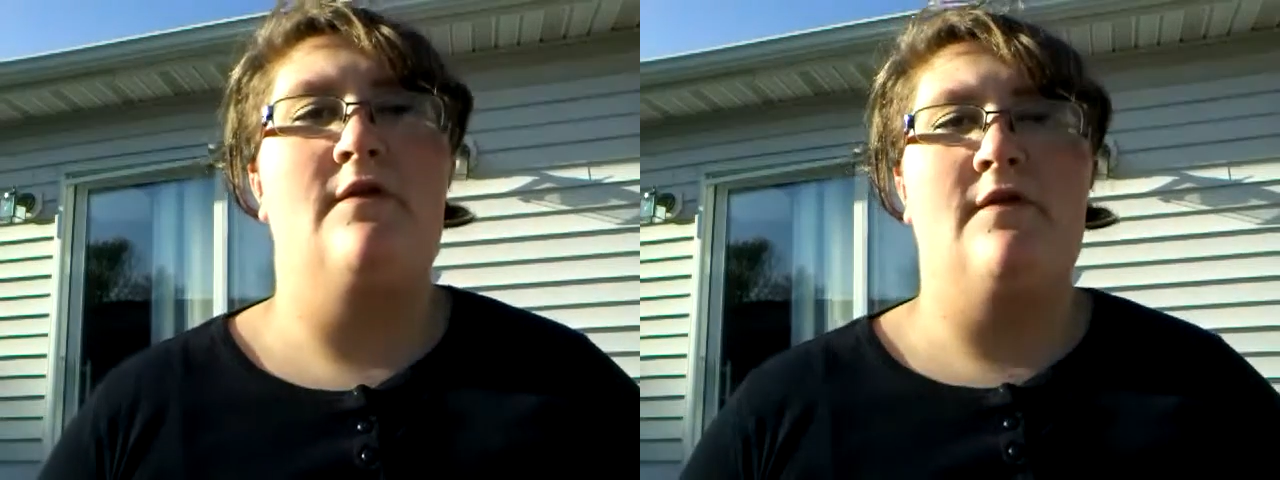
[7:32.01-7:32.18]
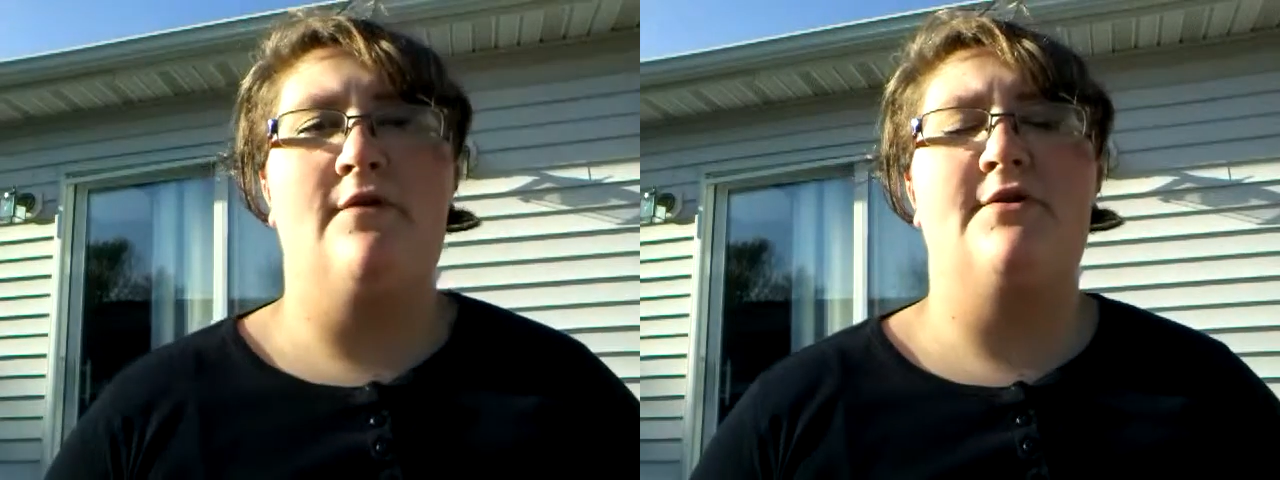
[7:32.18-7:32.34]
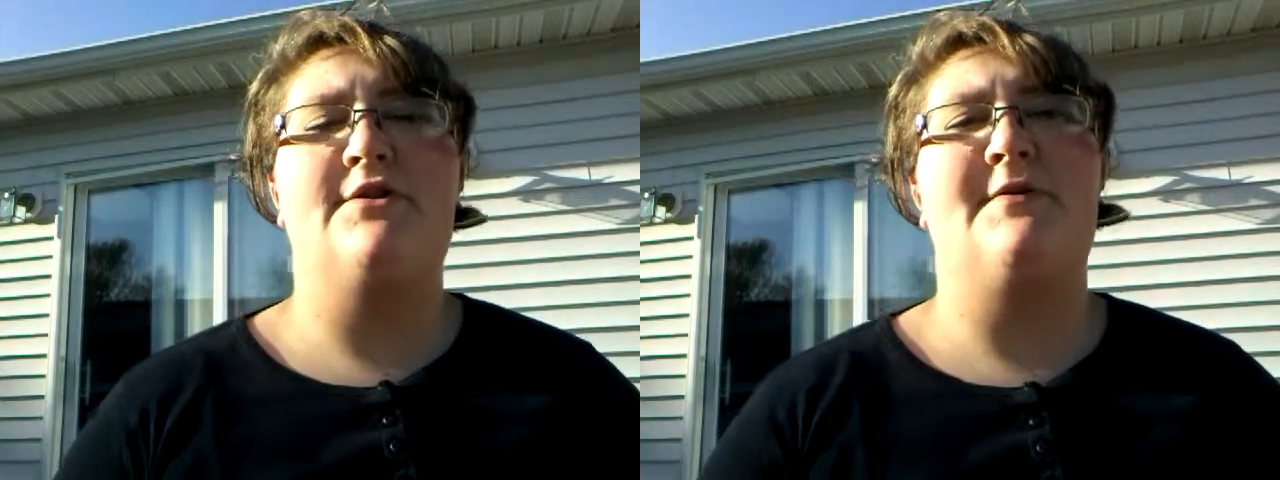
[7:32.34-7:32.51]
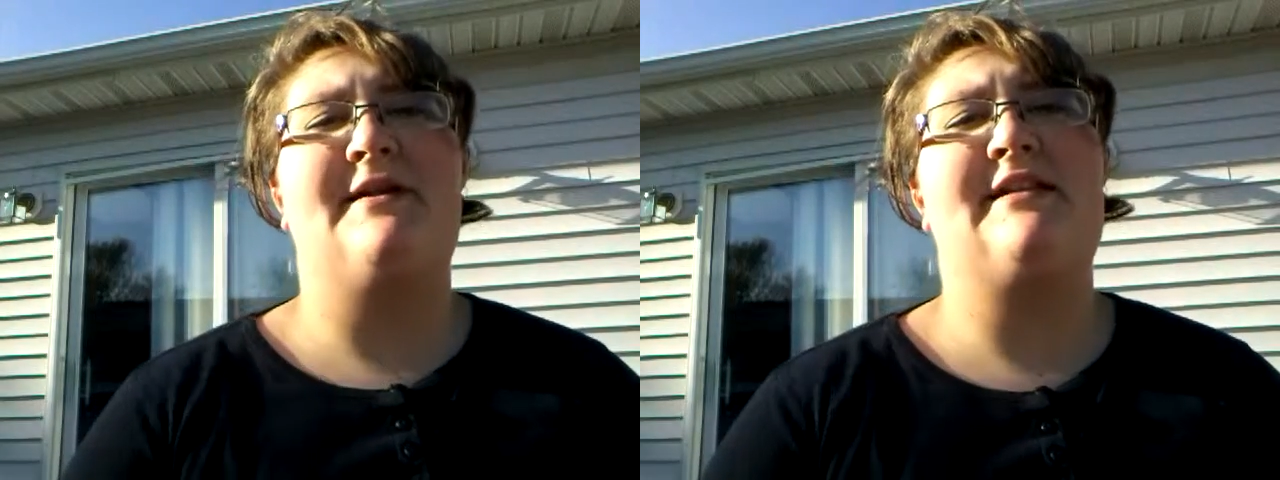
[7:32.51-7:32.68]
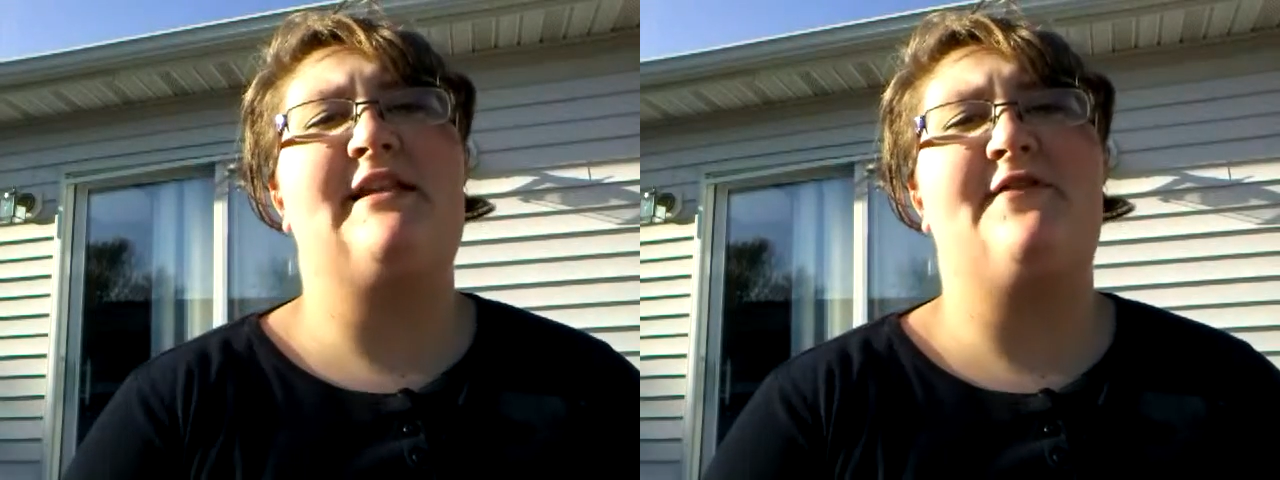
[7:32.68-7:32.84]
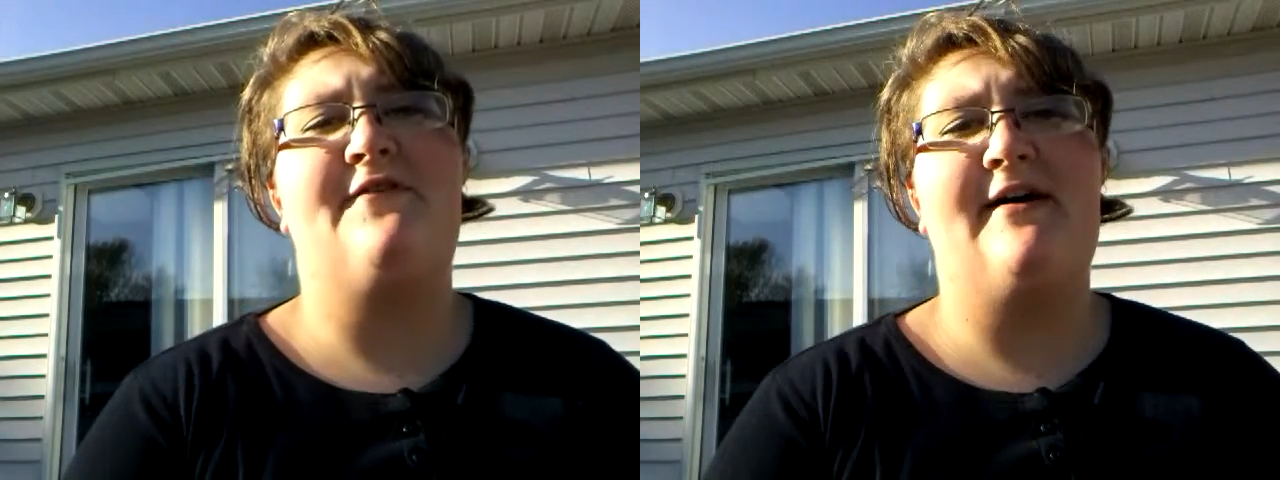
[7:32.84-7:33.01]
Those who
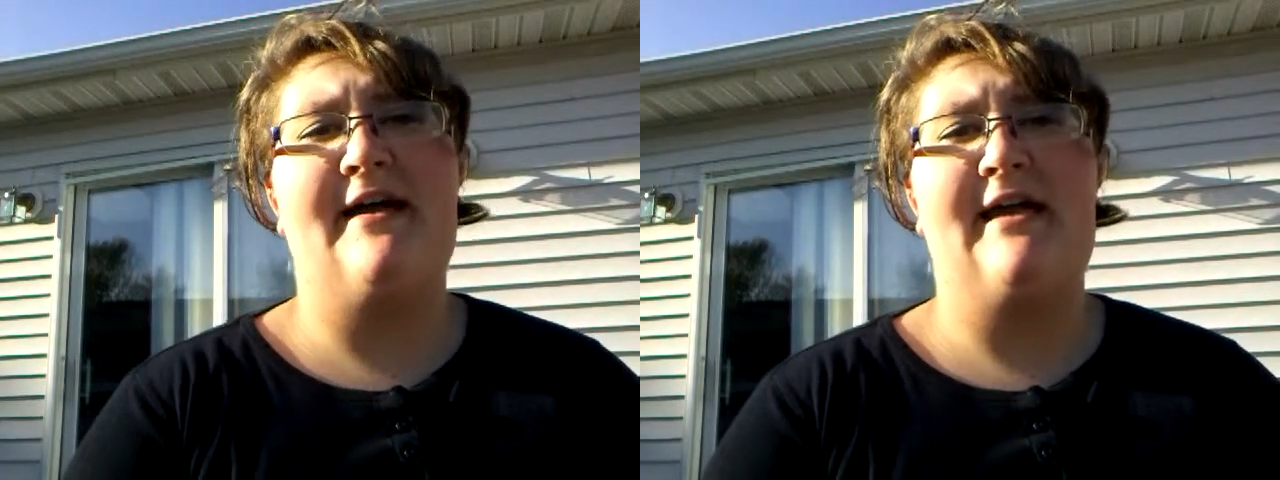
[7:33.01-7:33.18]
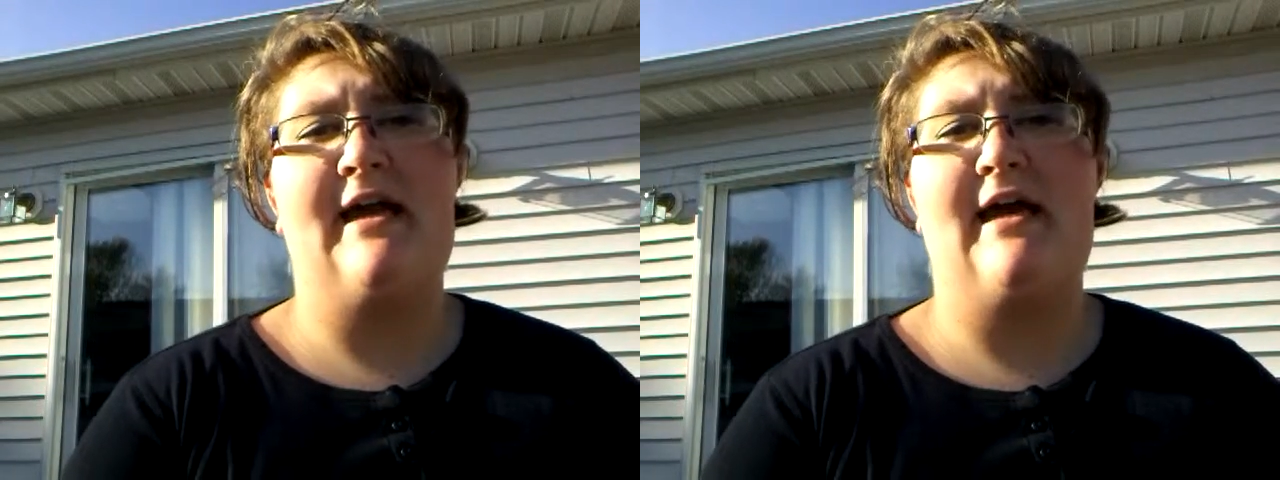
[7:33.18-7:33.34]
identify